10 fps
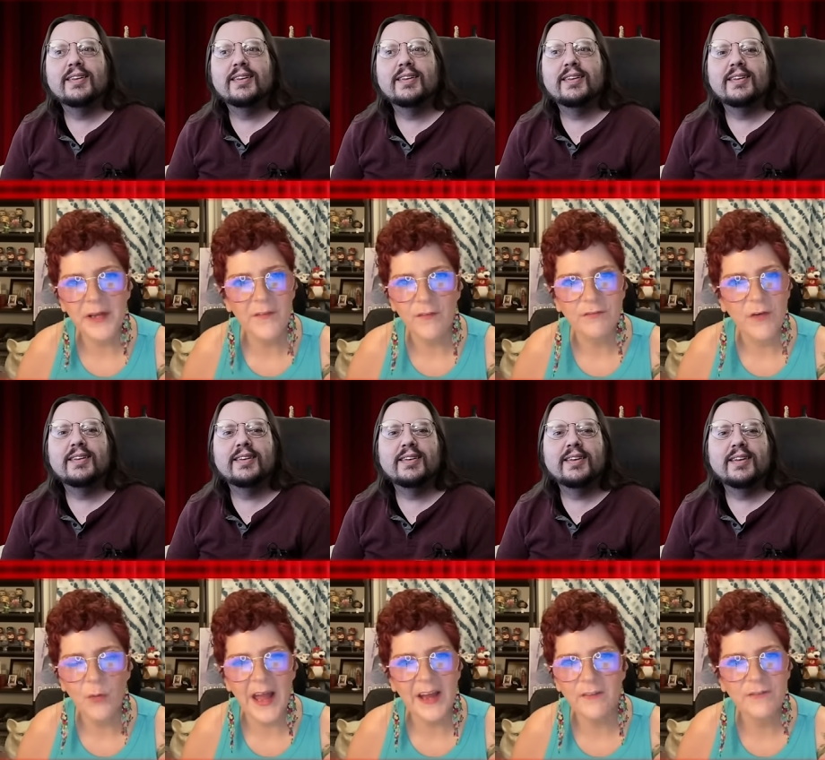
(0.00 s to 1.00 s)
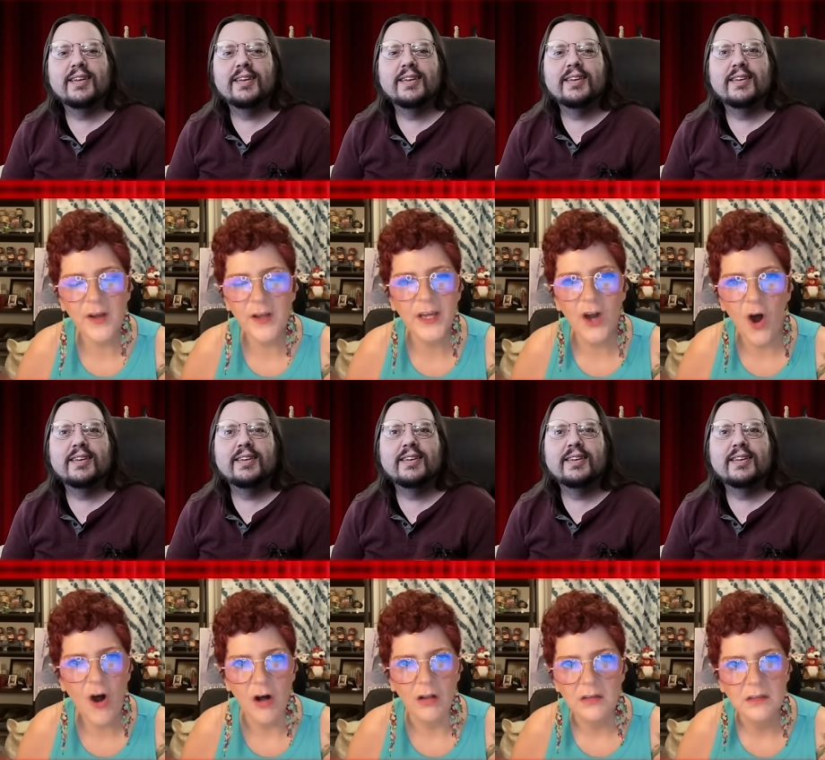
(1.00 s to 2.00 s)
Speaker 1: want to be on the phone at fucking
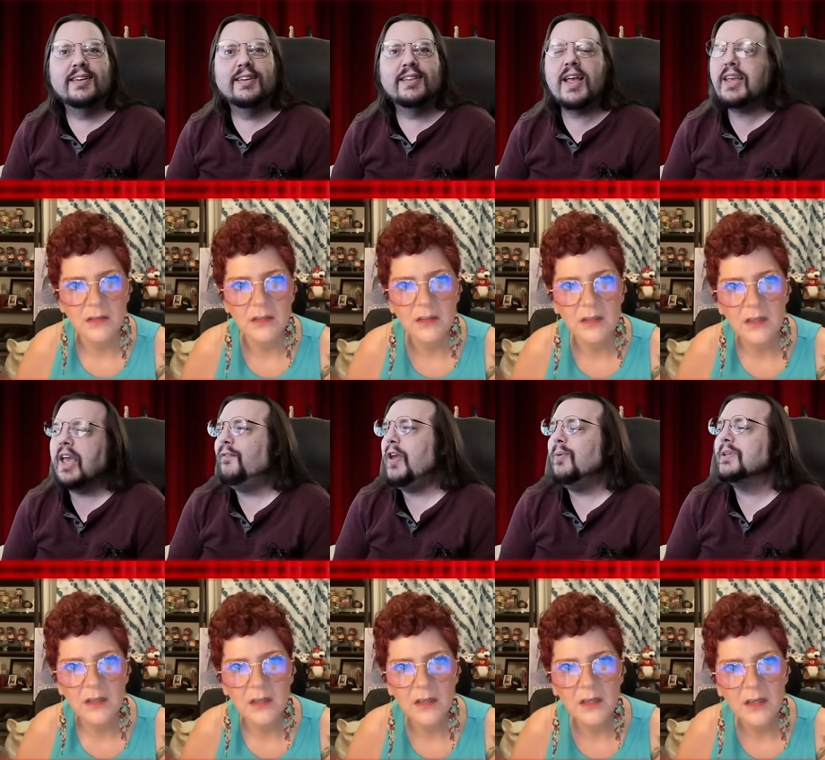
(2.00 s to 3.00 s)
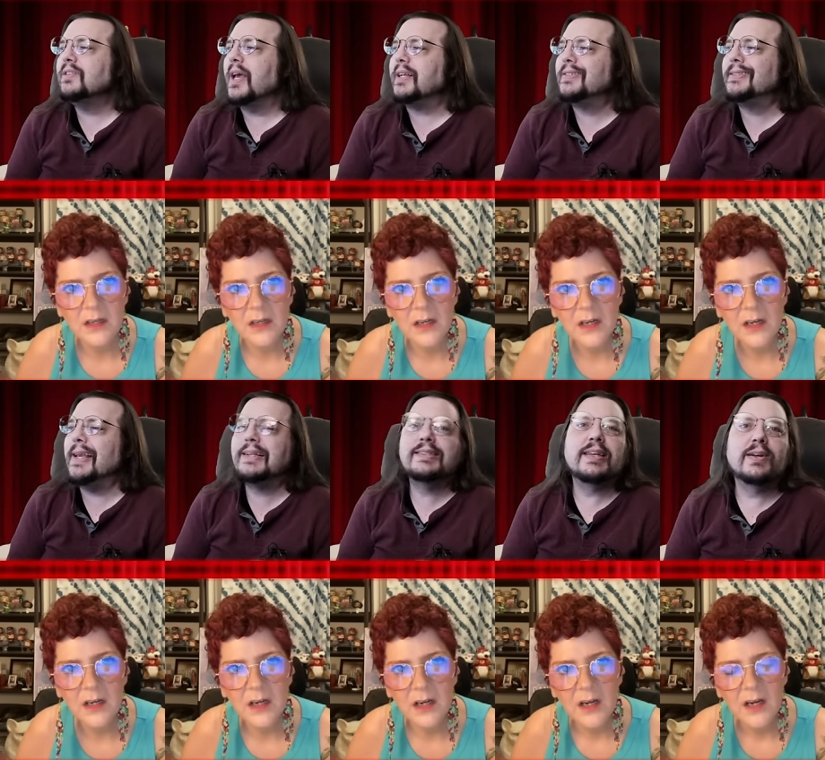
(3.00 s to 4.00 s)
all? Like, if he was like
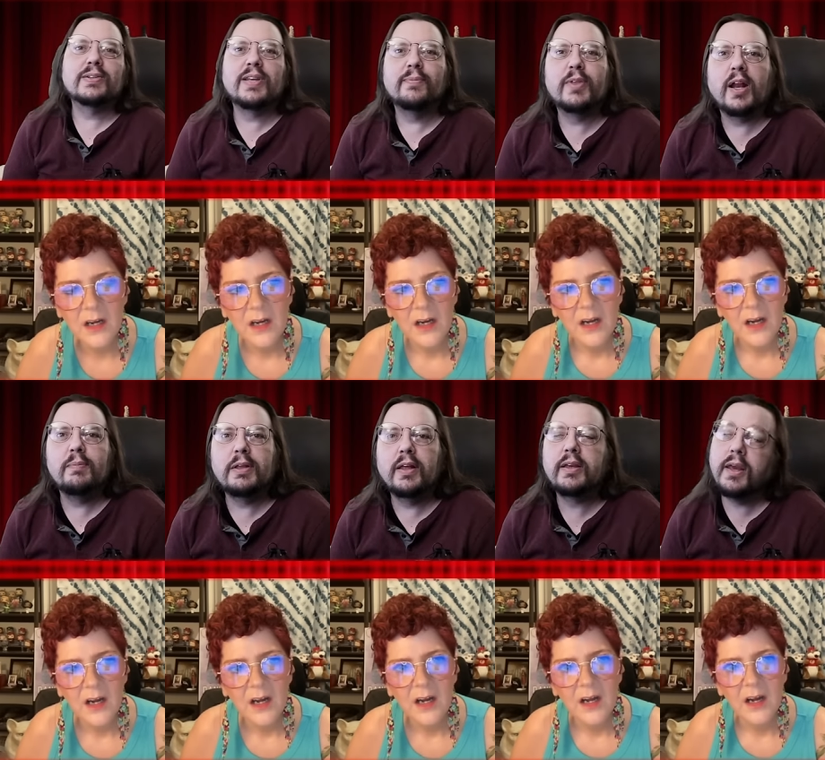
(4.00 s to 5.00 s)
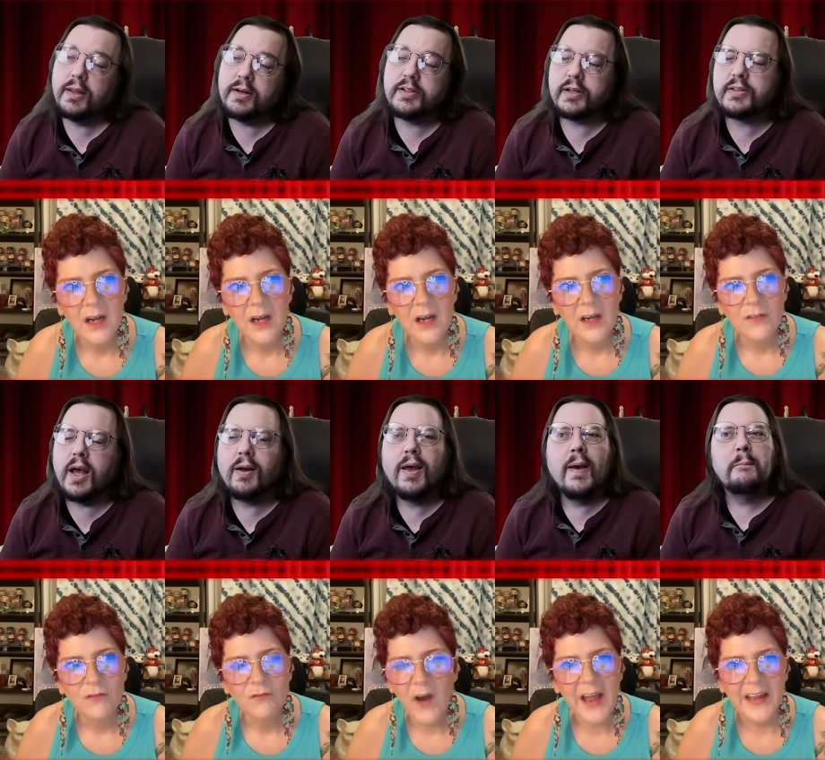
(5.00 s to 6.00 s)
60 or something, I'd be like, yeah, that checks out.
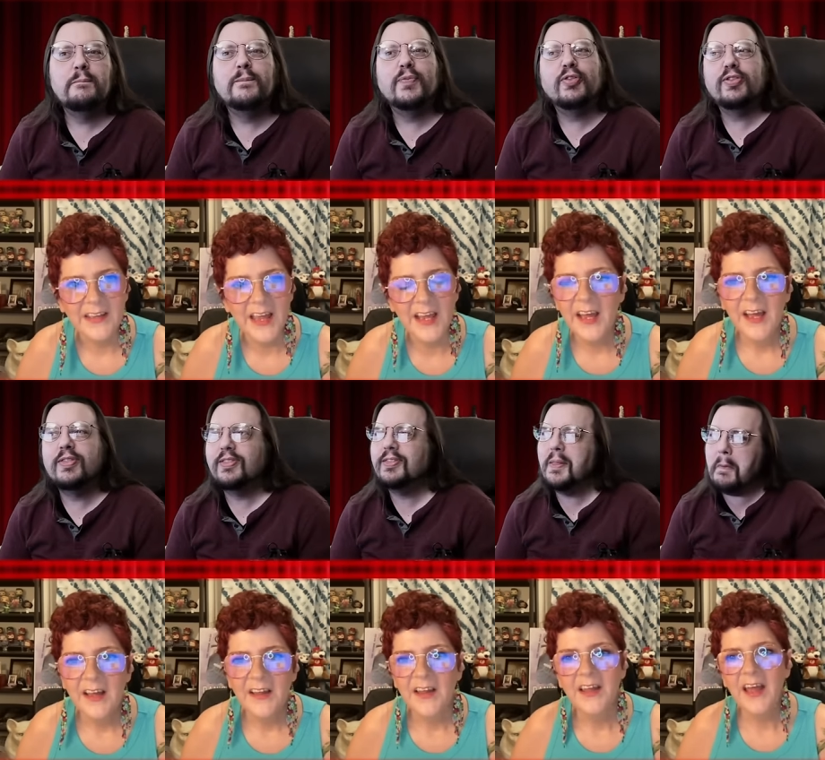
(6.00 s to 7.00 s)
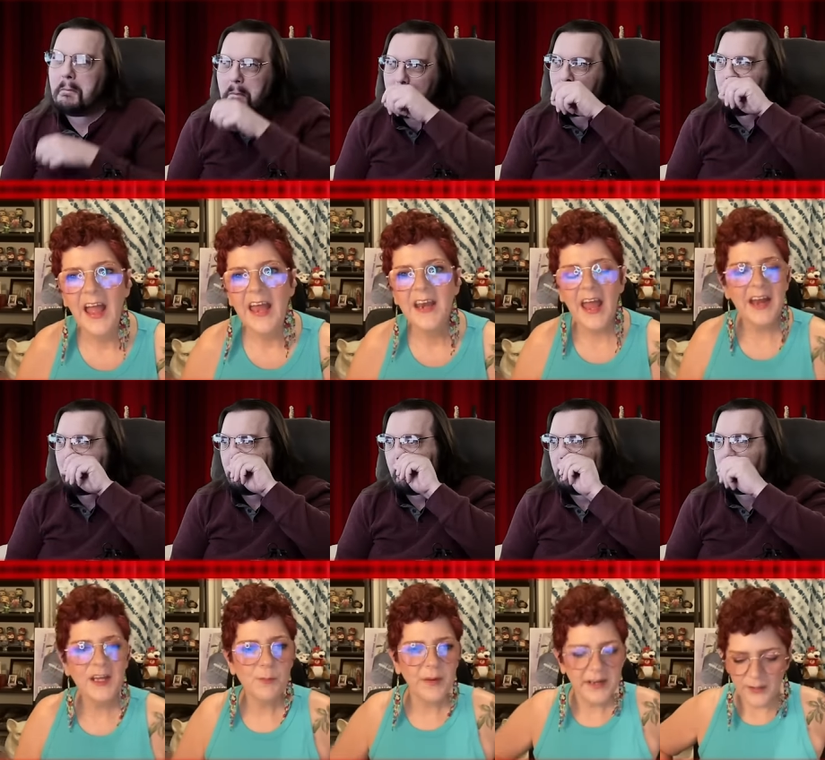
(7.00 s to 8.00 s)
Speaker 2: Right. Like, and
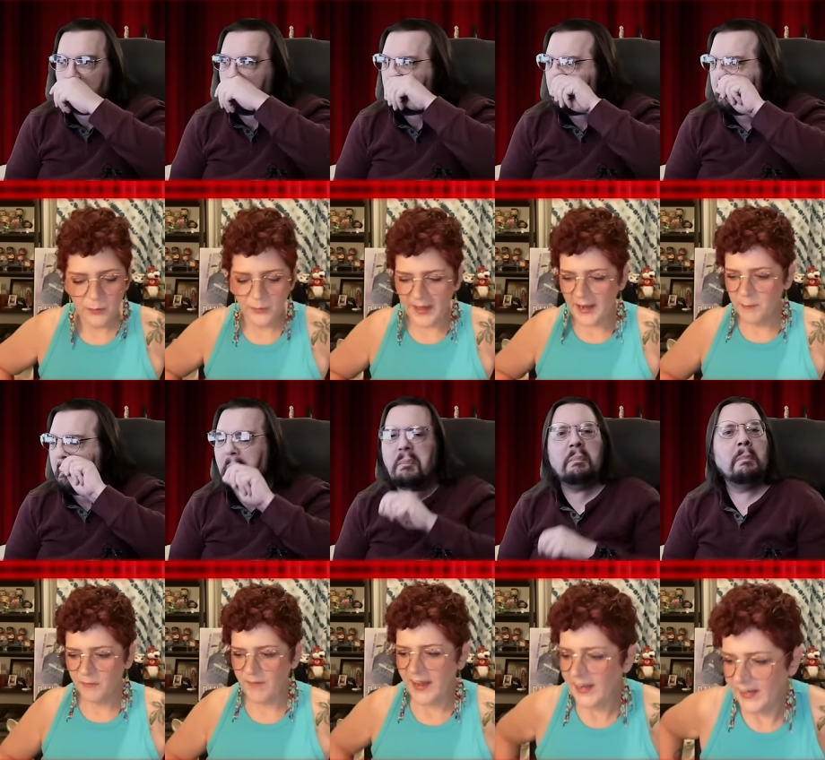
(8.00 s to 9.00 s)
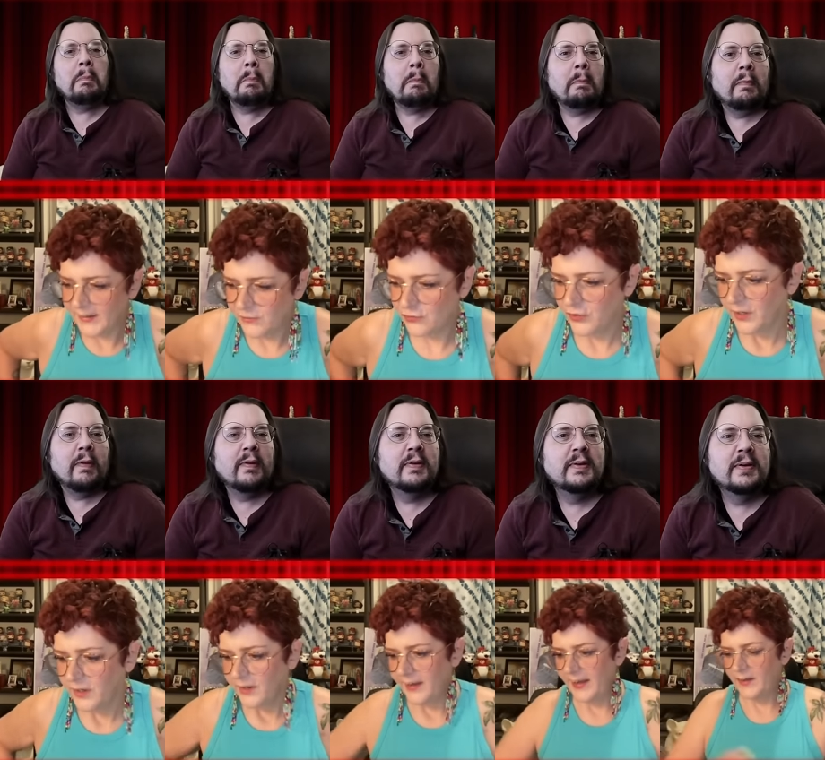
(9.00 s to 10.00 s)
anybody who came of age
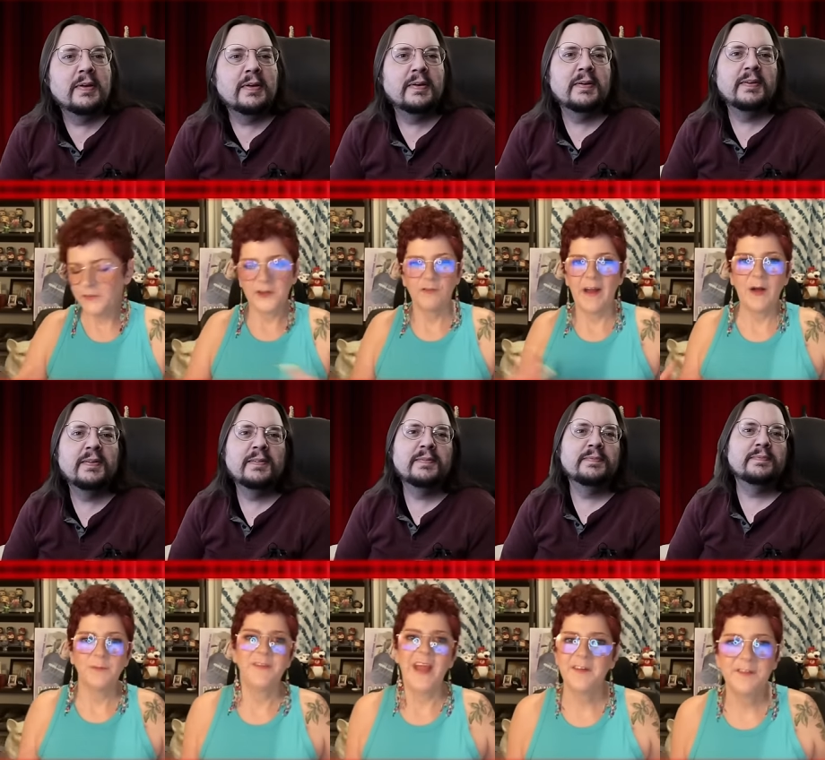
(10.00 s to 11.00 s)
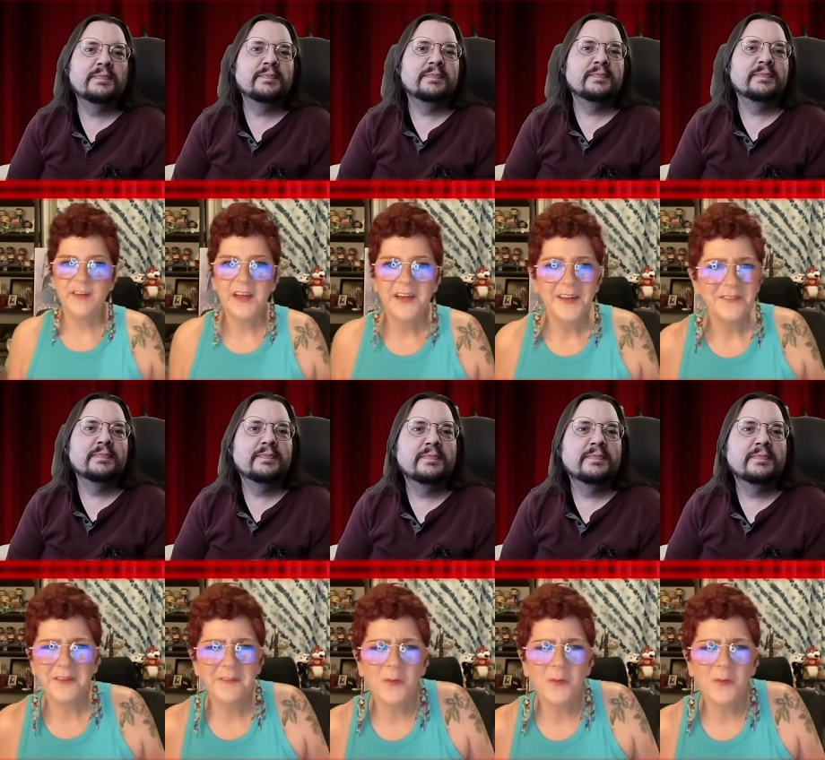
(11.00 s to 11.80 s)
in or around texting